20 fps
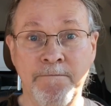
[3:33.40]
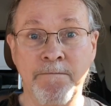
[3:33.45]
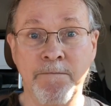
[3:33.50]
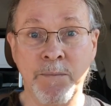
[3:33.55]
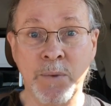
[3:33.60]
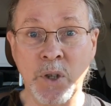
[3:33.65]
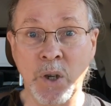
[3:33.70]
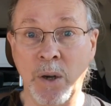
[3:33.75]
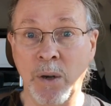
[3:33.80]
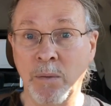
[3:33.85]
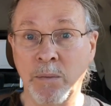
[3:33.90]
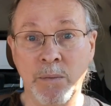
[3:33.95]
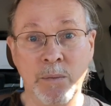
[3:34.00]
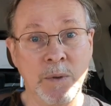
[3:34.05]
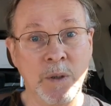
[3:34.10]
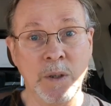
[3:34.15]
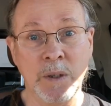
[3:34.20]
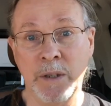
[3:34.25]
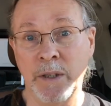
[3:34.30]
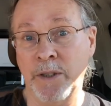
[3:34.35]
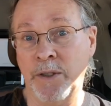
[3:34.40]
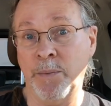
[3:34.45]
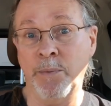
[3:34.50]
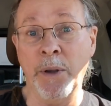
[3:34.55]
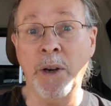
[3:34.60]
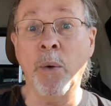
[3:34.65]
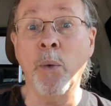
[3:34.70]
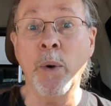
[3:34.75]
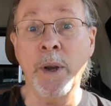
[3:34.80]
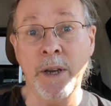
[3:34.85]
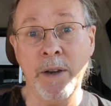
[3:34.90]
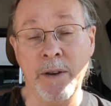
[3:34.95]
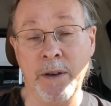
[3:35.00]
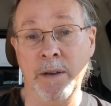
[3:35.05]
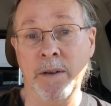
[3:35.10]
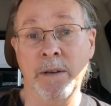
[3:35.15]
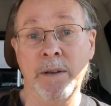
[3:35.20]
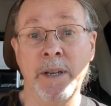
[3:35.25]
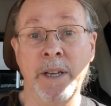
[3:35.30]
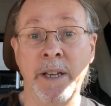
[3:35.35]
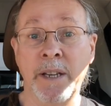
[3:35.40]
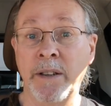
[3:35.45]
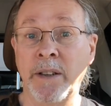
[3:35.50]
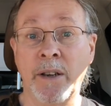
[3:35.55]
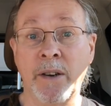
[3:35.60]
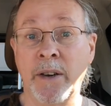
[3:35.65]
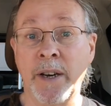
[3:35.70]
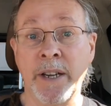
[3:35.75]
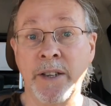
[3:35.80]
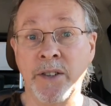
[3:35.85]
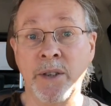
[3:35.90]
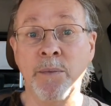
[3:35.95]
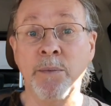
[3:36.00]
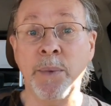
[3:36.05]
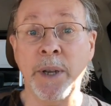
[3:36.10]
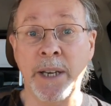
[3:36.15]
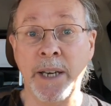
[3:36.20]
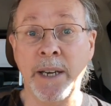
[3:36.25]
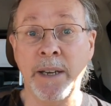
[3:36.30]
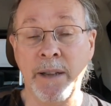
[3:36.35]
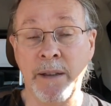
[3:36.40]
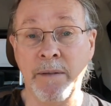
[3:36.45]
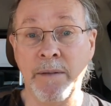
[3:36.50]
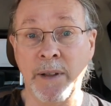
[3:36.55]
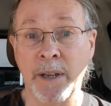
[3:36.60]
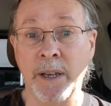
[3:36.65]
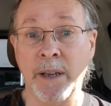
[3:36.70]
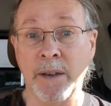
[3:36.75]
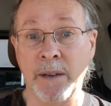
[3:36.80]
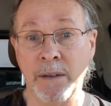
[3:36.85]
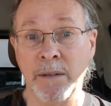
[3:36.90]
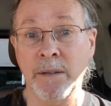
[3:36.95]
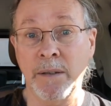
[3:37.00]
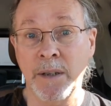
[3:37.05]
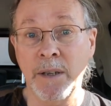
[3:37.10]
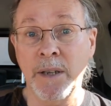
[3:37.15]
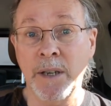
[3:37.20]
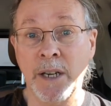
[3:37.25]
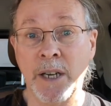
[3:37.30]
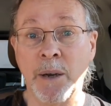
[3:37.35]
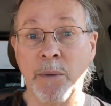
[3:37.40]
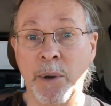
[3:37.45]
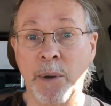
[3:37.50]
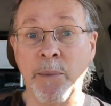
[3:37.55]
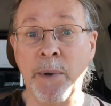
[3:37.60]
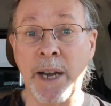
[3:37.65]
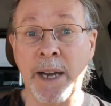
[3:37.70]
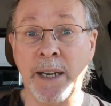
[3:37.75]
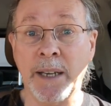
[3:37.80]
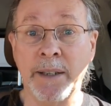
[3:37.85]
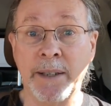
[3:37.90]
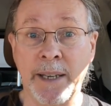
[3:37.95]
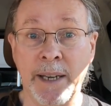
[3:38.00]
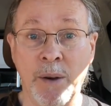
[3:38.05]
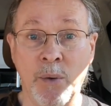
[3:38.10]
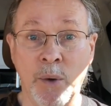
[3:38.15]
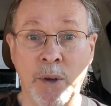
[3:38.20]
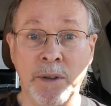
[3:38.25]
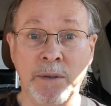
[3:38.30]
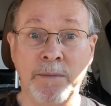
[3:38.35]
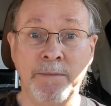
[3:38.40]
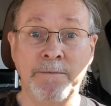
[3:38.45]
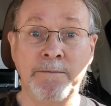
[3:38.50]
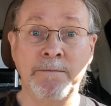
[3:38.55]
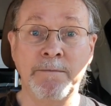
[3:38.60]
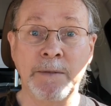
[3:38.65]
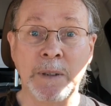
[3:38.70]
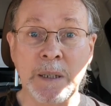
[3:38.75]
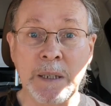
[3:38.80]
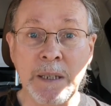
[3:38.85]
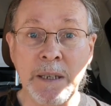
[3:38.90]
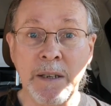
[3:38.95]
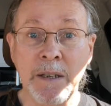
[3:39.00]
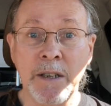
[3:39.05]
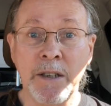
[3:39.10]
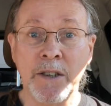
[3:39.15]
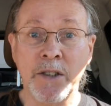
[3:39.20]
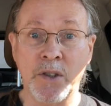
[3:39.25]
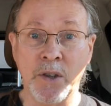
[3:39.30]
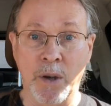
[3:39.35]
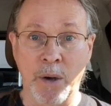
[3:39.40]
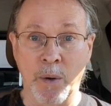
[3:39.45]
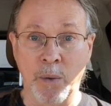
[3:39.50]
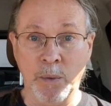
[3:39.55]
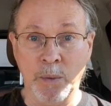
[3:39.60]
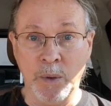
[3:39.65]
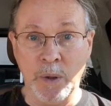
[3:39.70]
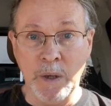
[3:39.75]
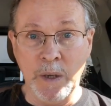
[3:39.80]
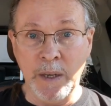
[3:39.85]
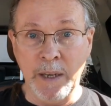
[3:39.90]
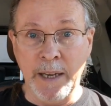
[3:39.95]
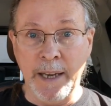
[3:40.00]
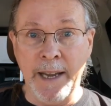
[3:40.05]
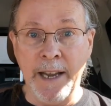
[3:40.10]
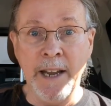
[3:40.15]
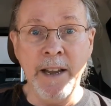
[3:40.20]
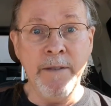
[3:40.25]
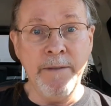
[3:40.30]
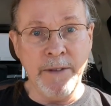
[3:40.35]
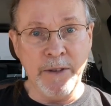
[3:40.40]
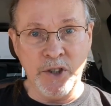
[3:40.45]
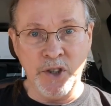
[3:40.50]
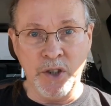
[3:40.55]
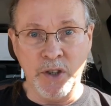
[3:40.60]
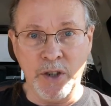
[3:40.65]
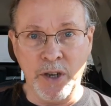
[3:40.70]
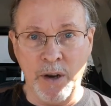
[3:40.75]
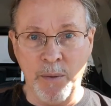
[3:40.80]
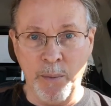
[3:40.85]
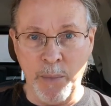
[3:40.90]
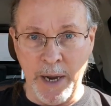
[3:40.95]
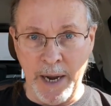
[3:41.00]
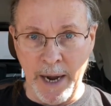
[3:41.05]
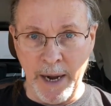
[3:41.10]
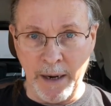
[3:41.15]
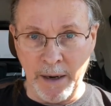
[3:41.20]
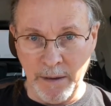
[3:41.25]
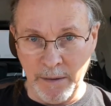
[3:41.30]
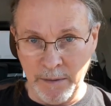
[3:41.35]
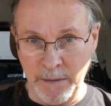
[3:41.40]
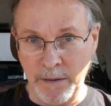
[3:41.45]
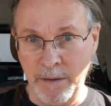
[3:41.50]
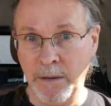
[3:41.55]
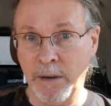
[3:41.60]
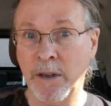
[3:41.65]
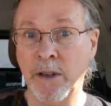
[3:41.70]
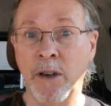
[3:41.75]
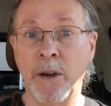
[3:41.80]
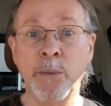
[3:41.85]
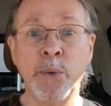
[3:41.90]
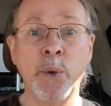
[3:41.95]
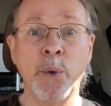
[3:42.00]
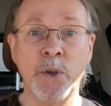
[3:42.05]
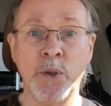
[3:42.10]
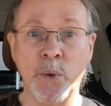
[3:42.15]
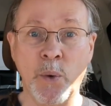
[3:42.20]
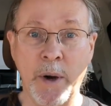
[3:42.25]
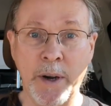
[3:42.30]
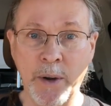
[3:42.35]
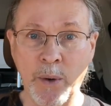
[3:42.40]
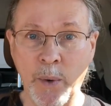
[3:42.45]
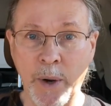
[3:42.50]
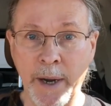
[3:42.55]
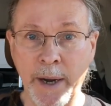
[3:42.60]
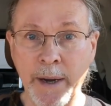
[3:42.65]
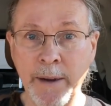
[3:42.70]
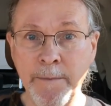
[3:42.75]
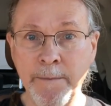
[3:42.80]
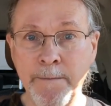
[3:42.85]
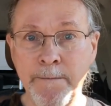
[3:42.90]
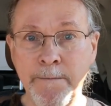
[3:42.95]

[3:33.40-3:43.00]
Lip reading: So it's been a week, and there hasn't been anything coming back on that one. So if it should come back, come to us right away.